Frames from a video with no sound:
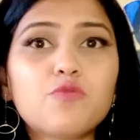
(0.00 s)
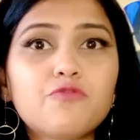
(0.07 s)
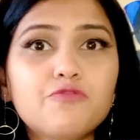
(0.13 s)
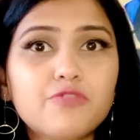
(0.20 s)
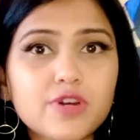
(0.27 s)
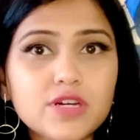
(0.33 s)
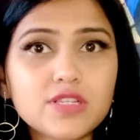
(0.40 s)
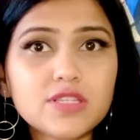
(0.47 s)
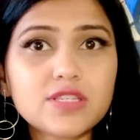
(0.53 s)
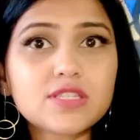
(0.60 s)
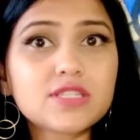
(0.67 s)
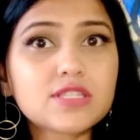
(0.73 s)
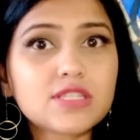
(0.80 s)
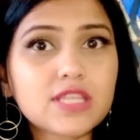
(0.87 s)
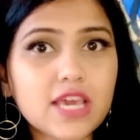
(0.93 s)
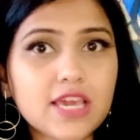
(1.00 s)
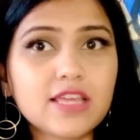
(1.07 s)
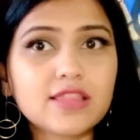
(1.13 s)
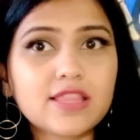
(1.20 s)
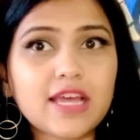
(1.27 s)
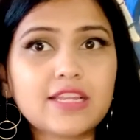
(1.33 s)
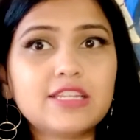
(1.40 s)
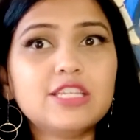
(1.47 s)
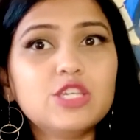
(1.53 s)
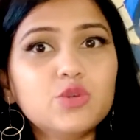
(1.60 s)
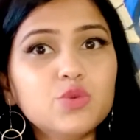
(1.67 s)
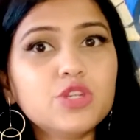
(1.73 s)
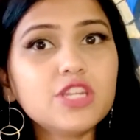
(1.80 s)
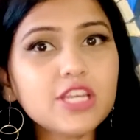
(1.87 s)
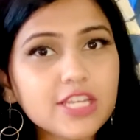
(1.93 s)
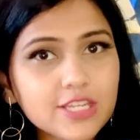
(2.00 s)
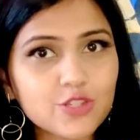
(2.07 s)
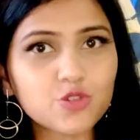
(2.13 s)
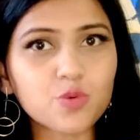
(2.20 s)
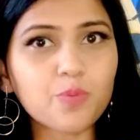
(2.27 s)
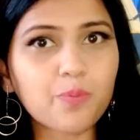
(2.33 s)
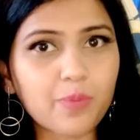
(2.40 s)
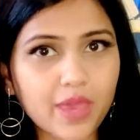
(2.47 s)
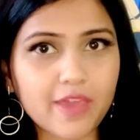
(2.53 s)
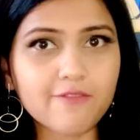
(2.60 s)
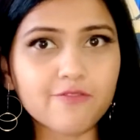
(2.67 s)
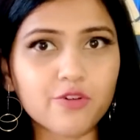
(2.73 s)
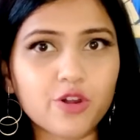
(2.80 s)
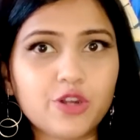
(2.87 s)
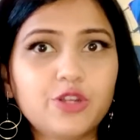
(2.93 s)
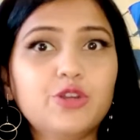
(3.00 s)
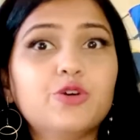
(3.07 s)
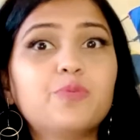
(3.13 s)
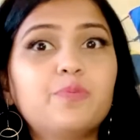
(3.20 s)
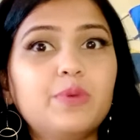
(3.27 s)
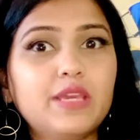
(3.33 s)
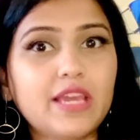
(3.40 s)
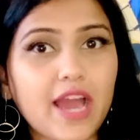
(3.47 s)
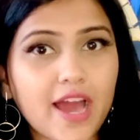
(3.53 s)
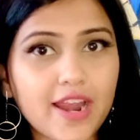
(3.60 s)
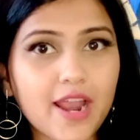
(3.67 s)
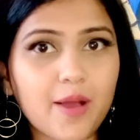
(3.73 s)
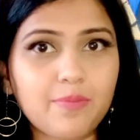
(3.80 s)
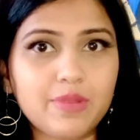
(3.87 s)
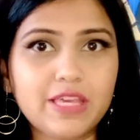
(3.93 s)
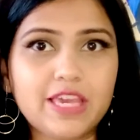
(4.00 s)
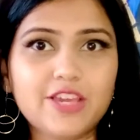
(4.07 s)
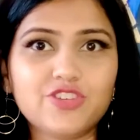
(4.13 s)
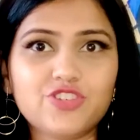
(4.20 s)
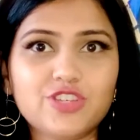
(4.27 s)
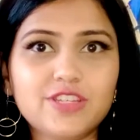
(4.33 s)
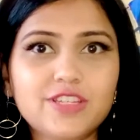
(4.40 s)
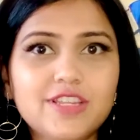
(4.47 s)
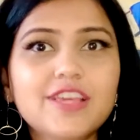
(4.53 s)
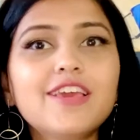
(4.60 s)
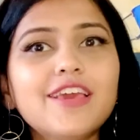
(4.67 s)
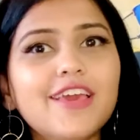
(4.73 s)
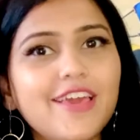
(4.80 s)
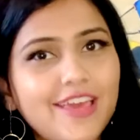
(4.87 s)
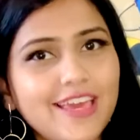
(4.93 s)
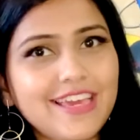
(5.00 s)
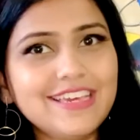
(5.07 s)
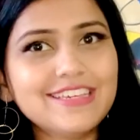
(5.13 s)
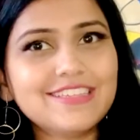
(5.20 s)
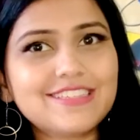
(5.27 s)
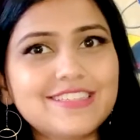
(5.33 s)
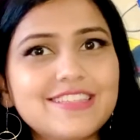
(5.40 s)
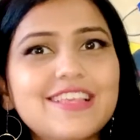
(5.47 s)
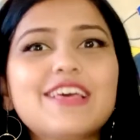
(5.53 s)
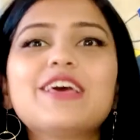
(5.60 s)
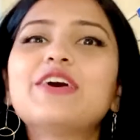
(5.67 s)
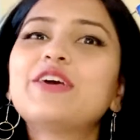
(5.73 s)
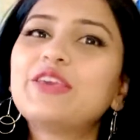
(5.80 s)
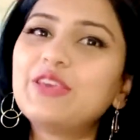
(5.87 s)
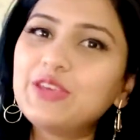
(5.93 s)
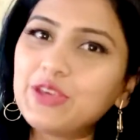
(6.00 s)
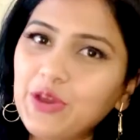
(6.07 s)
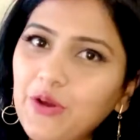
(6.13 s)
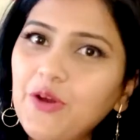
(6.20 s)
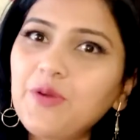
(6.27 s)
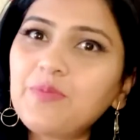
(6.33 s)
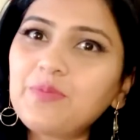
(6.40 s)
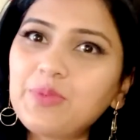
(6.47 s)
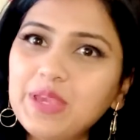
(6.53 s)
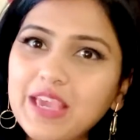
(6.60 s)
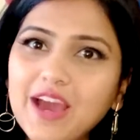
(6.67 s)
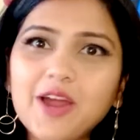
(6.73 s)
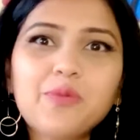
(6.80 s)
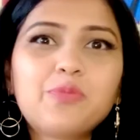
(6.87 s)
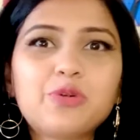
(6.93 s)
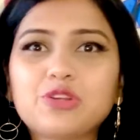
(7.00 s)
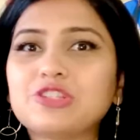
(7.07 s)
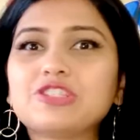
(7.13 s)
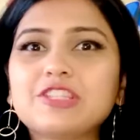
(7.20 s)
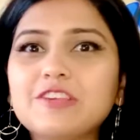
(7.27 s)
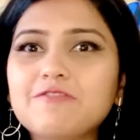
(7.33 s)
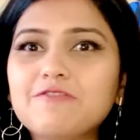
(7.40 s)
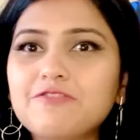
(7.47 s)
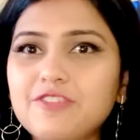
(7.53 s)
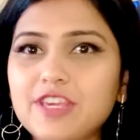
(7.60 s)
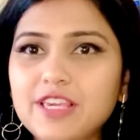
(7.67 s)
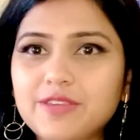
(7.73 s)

first thing that you need to pay for your PR application is your PR processing fee.